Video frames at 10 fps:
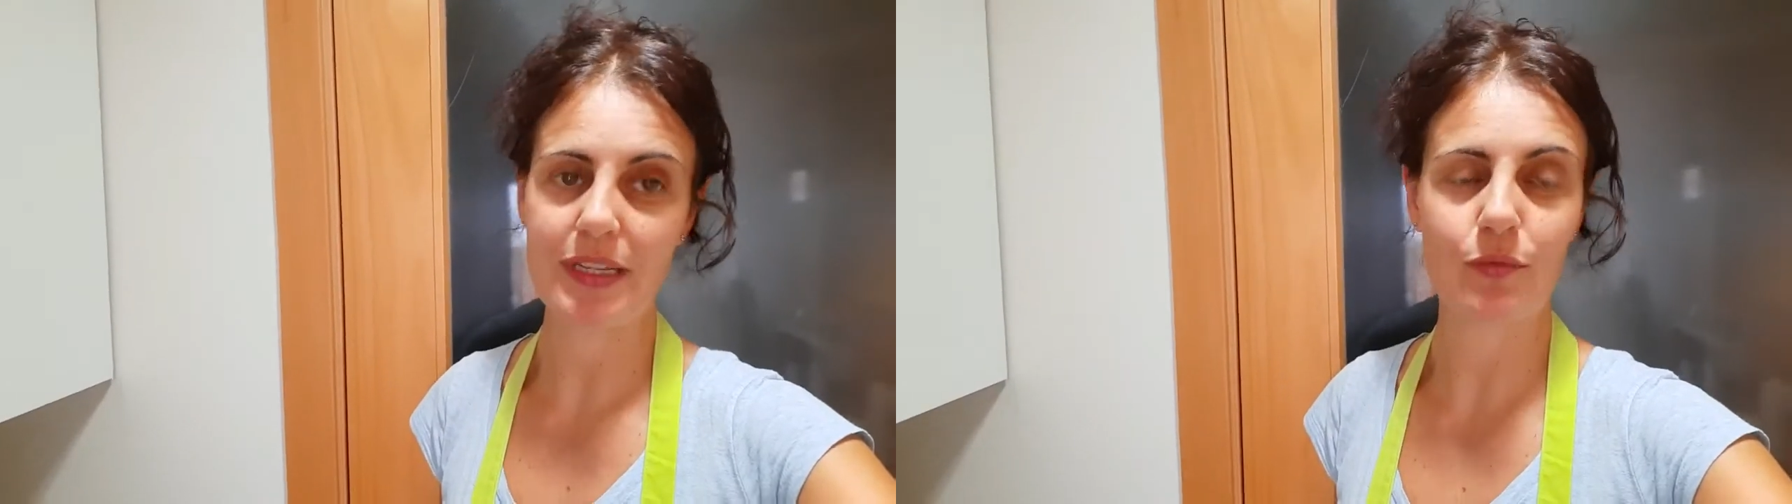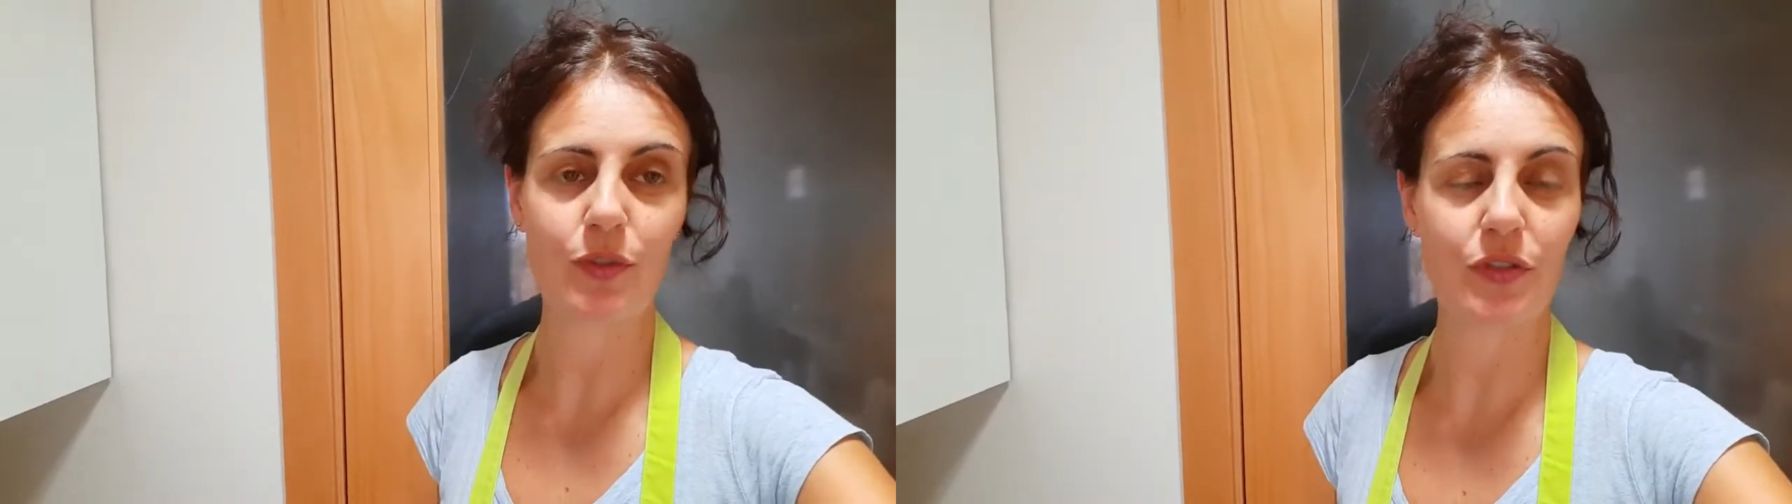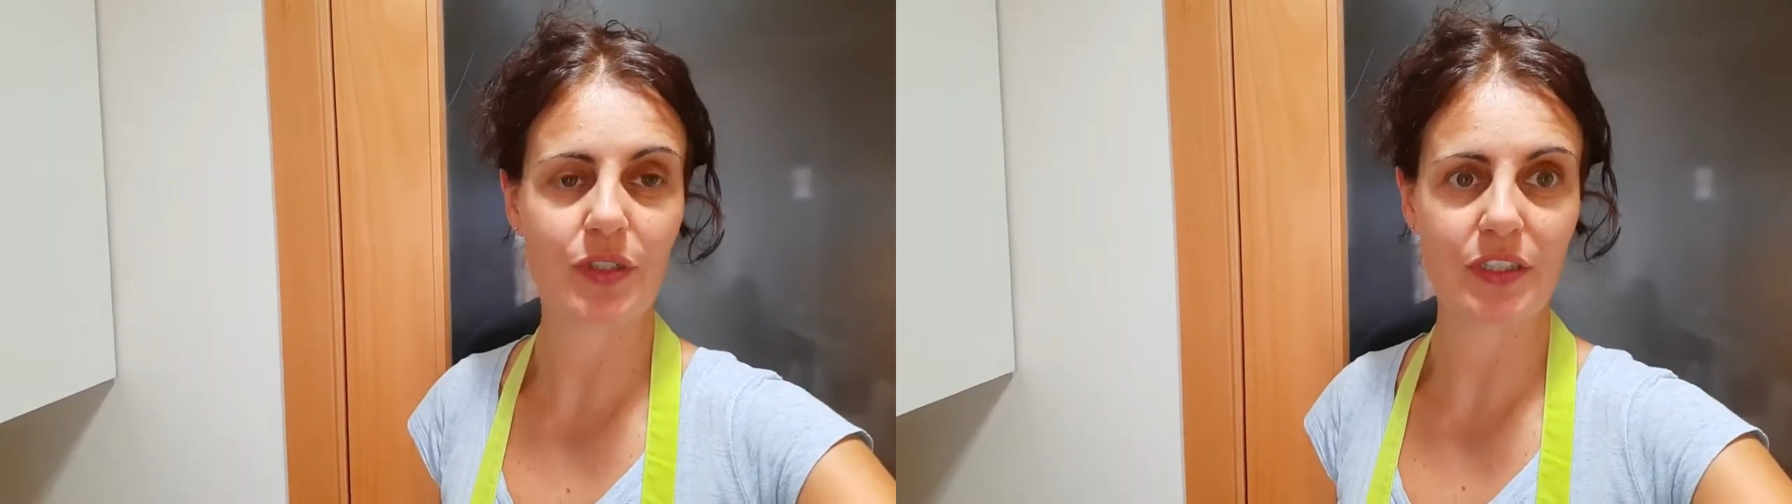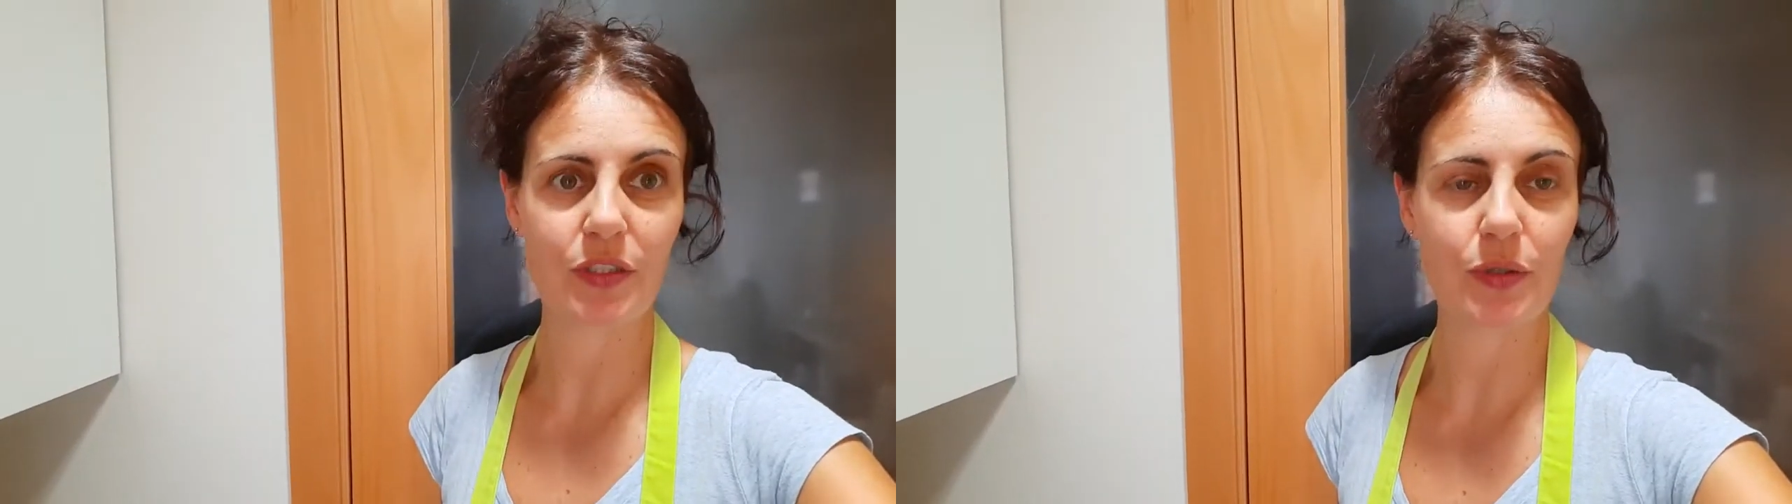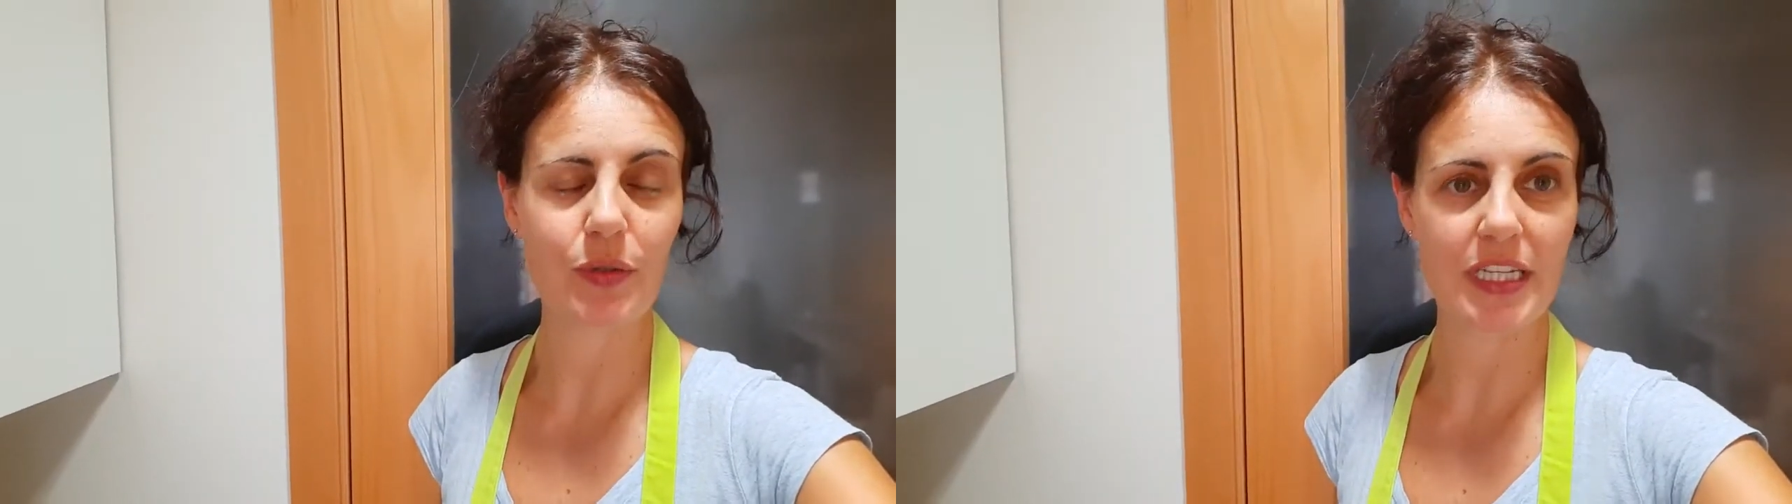then what you
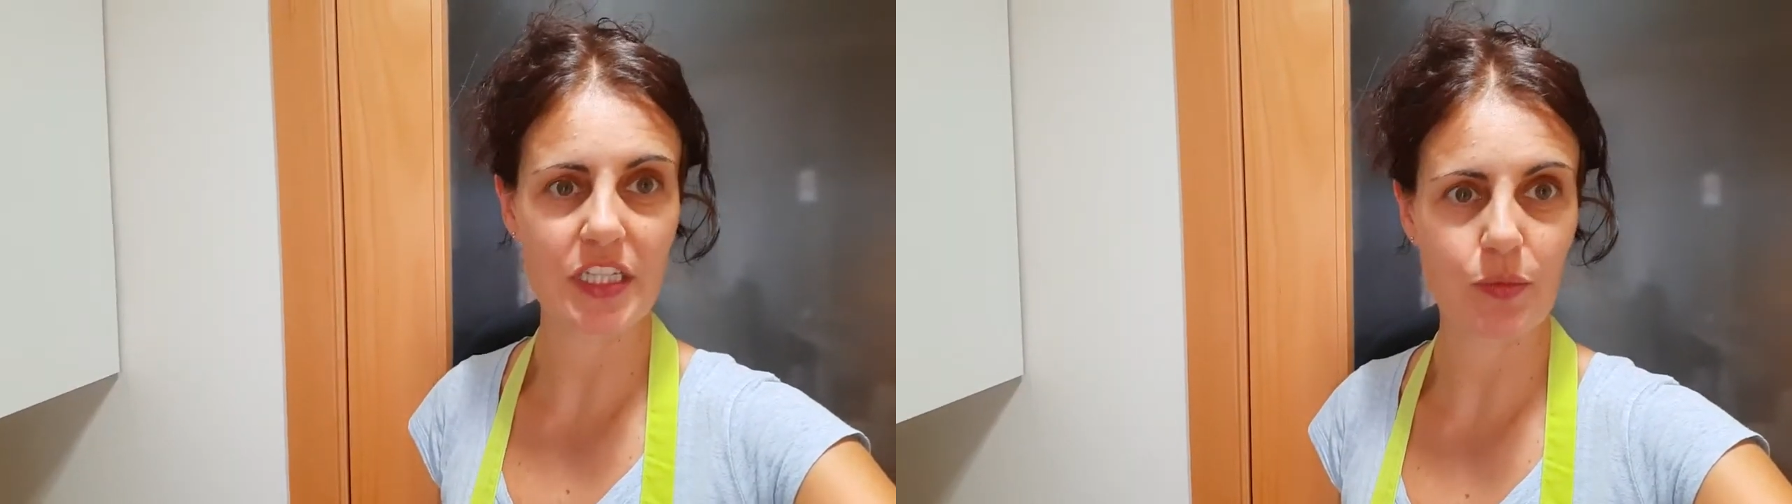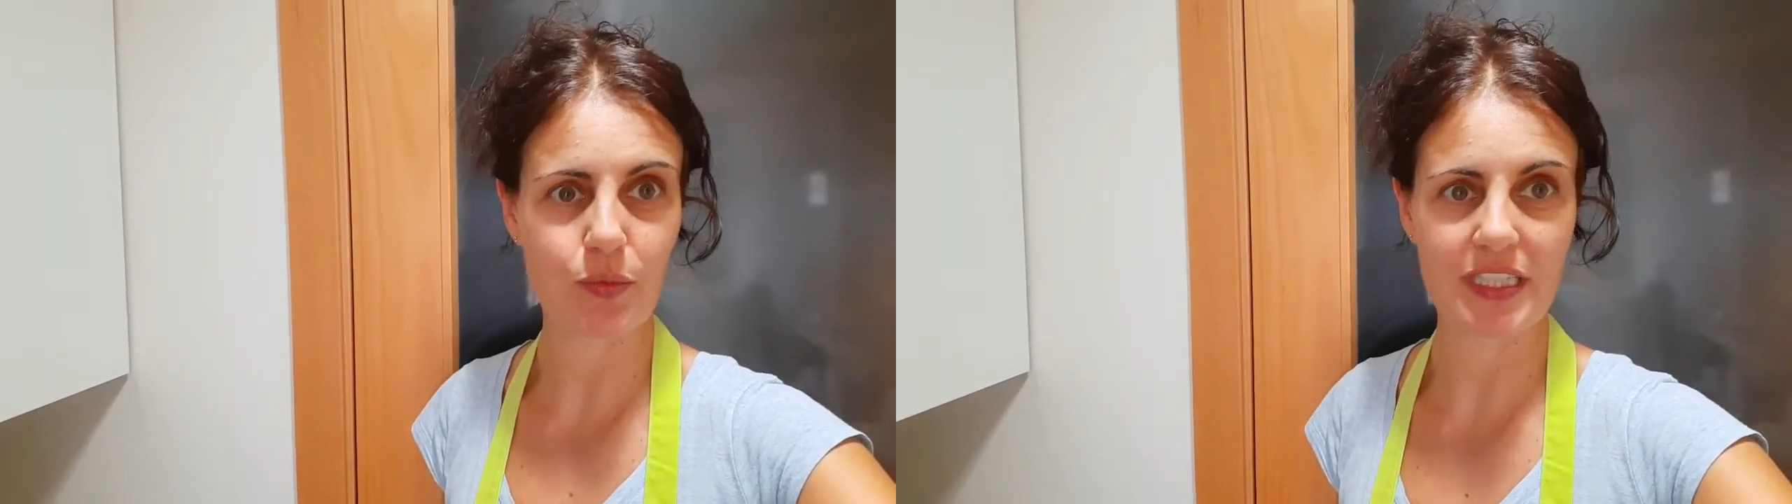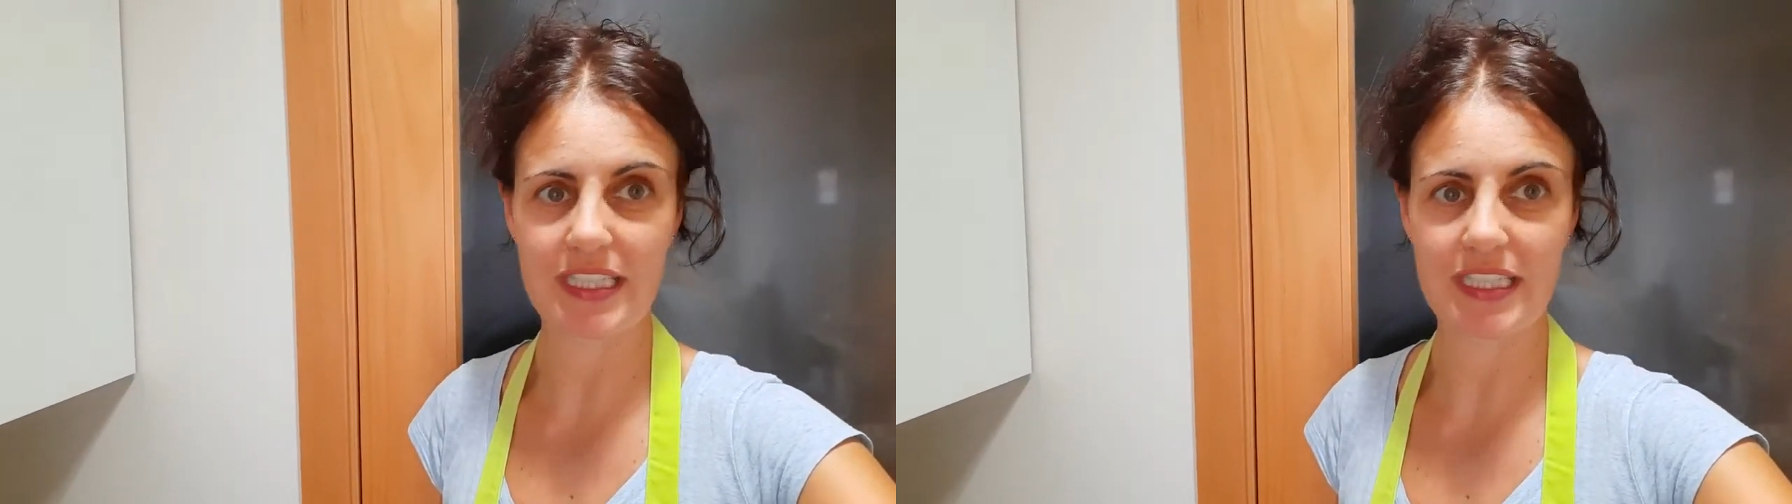can do is put